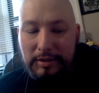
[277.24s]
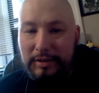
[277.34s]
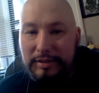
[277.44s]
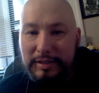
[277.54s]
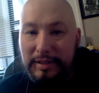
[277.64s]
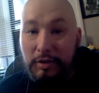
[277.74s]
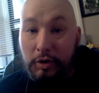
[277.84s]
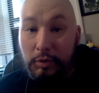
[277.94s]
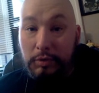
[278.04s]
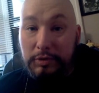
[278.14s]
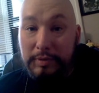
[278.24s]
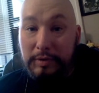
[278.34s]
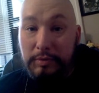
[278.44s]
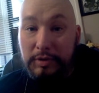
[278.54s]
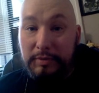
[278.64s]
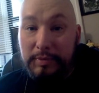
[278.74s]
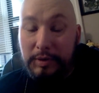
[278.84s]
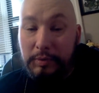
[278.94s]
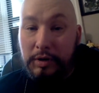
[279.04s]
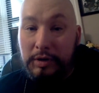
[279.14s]
You can see the artwork was pretty rough,
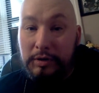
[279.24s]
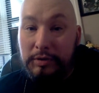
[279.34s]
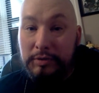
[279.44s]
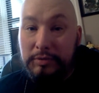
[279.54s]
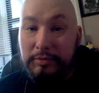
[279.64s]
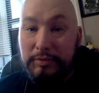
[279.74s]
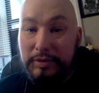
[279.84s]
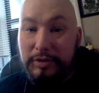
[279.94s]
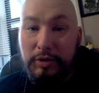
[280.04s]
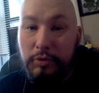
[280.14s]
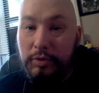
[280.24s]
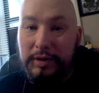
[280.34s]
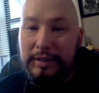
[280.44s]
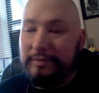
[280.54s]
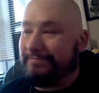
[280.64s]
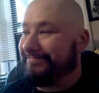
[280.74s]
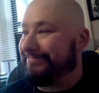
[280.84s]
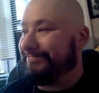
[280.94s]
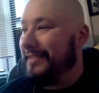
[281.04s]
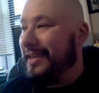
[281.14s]
pretty raw. The story,
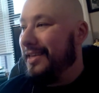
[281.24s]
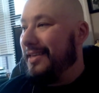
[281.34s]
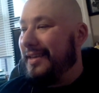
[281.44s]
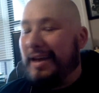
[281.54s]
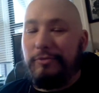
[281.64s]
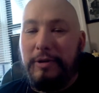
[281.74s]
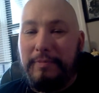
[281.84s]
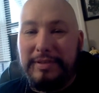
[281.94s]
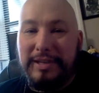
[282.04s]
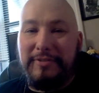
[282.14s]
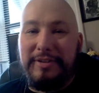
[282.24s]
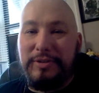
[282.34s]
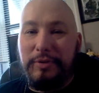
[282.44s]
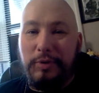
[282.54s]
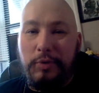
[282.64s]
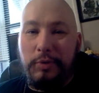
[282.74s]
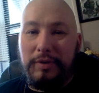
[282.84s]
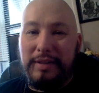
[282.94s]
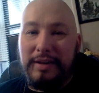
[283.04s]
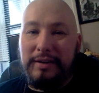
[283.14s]
I'd written myself into a
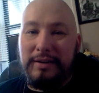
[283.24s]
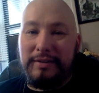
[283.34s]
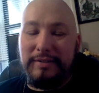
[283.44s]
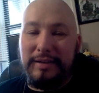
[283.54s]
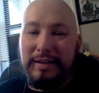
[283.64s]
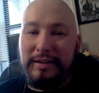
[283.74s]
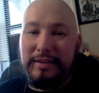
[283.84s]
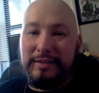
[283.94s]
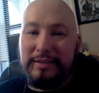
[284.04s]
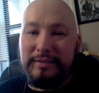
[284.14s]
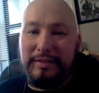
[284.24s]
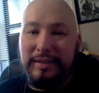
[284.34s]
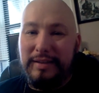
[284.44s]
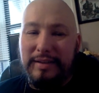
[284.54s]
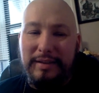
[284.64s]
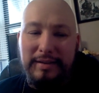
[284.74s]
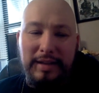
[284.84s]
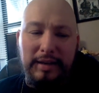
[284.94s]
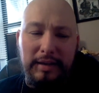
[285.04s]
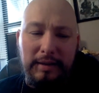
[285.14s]
corner there, and
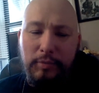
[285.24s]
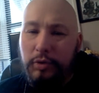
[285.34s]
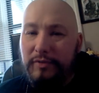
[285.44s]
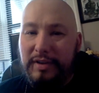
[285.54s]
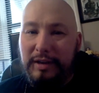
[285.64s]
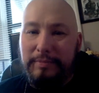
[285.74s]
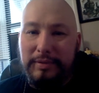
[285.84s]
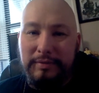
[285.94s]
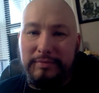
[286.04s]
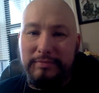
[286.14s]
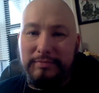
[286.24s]
needed a lot more developing.